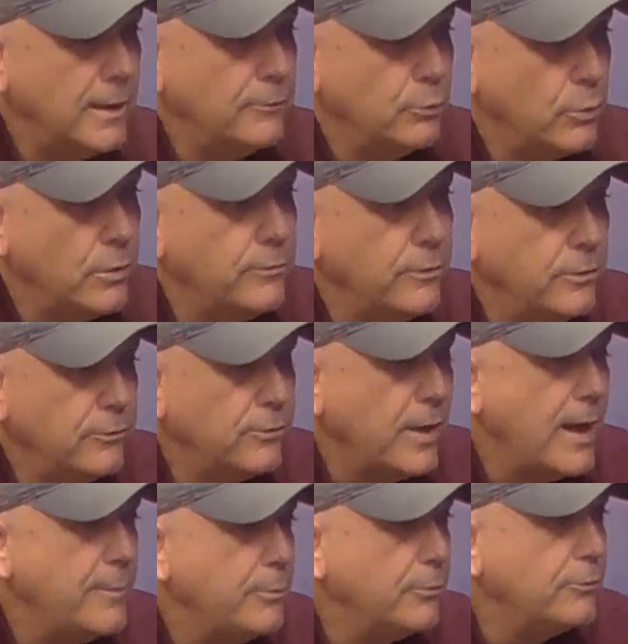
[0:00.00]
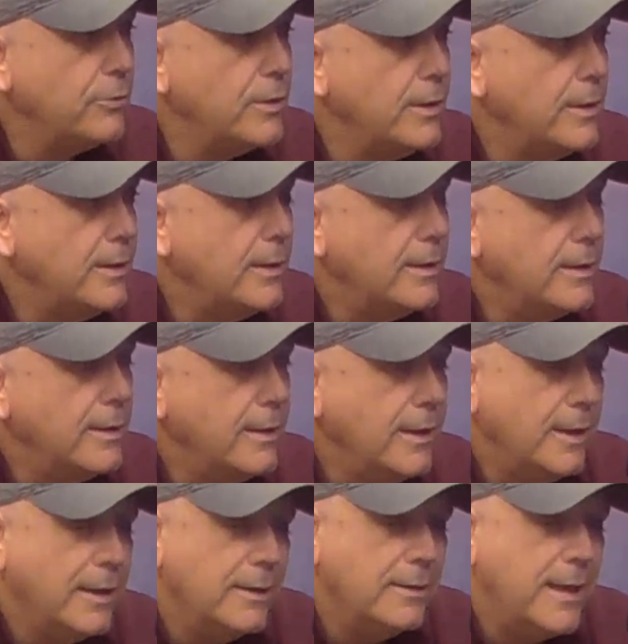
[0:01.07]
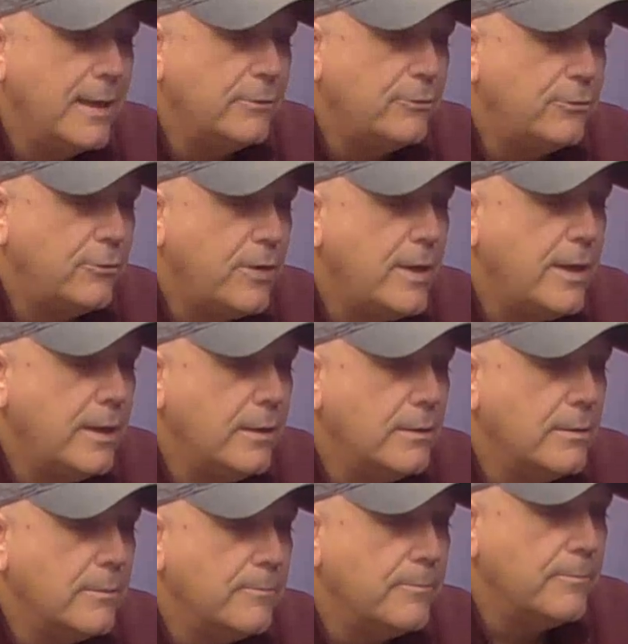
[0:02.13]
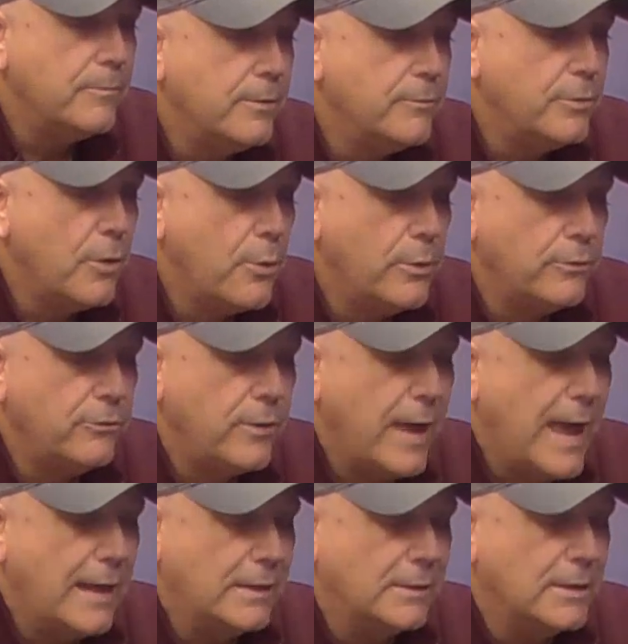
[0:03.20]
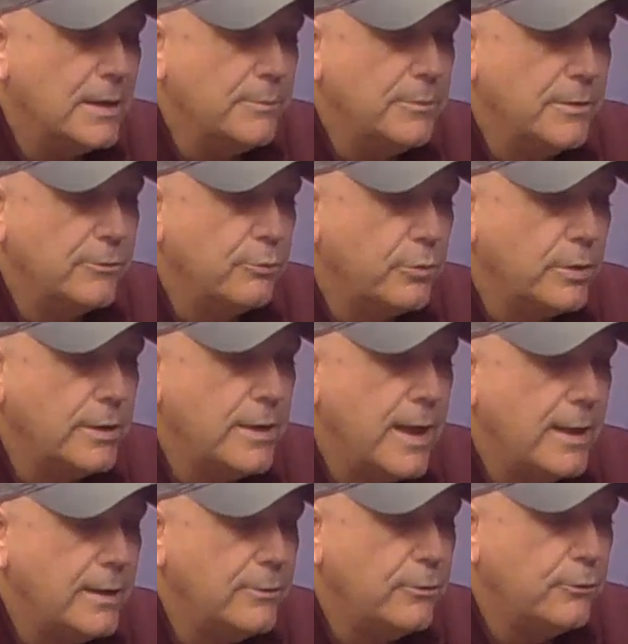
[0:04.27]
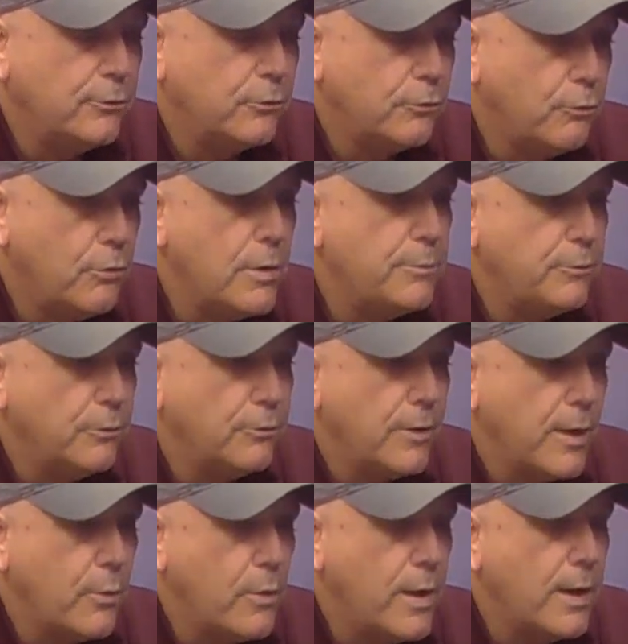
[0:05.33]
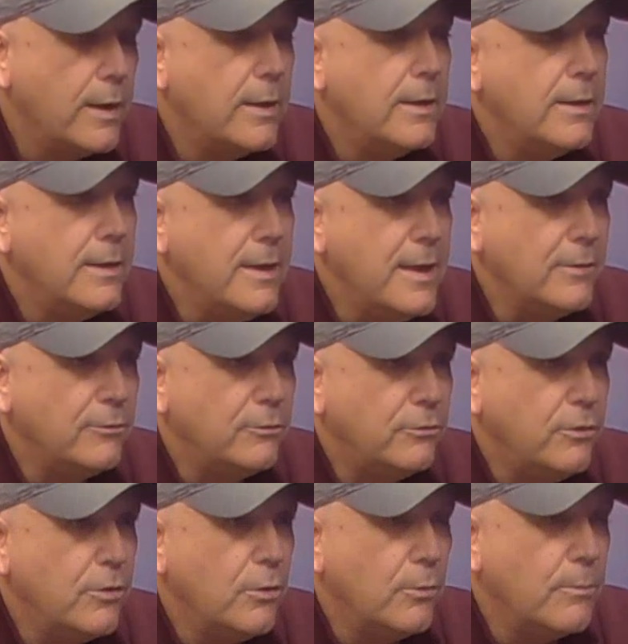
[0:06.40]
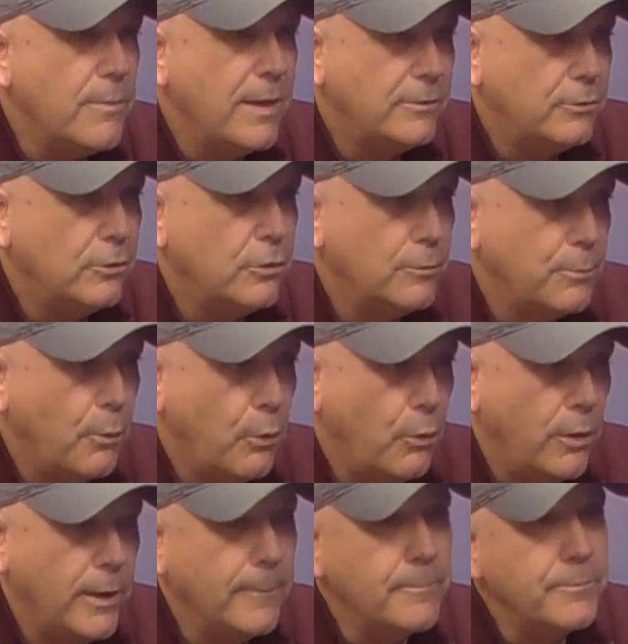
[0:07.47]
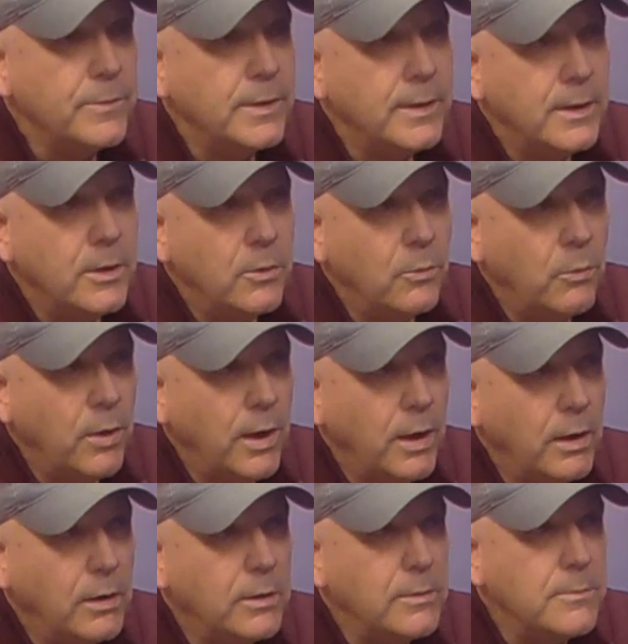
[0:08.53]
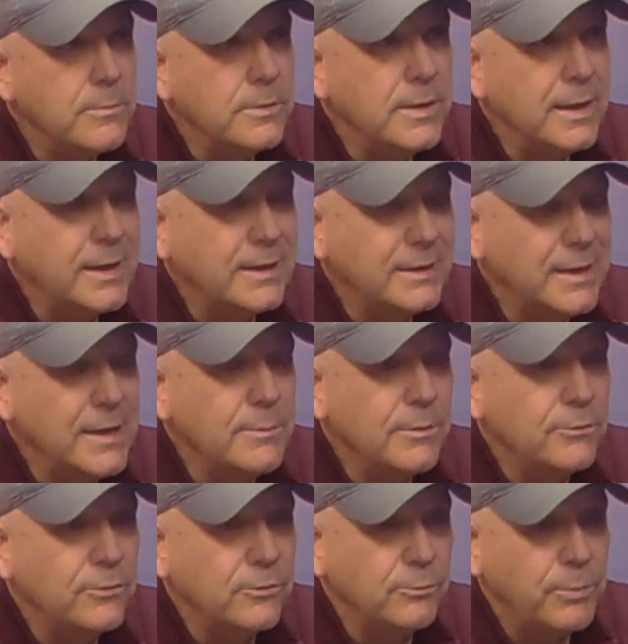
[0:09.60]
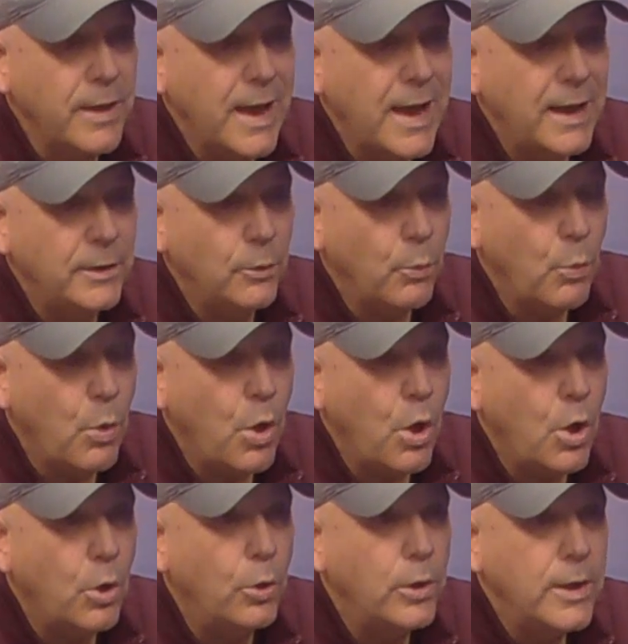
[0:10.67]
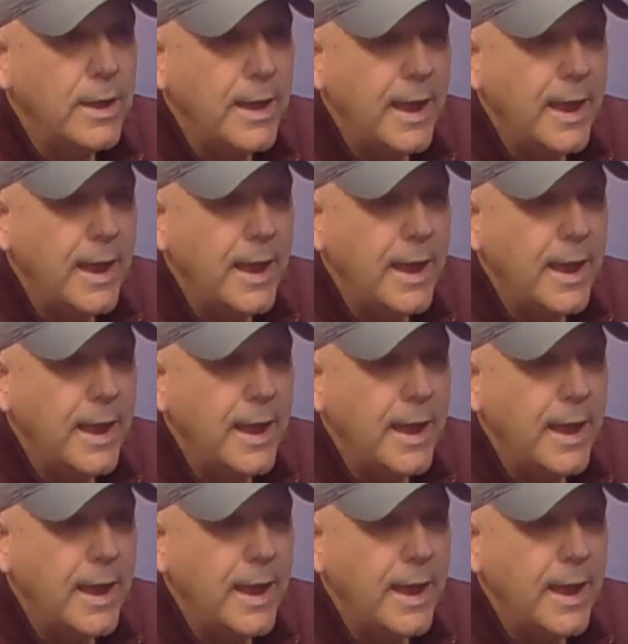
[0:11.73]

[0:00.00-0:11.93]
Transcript: as one of the disciples, and in that scene, even though it's ad libbed, it's really not in the scriptures that way. It still makes a good point where Nicodemus is behind a wall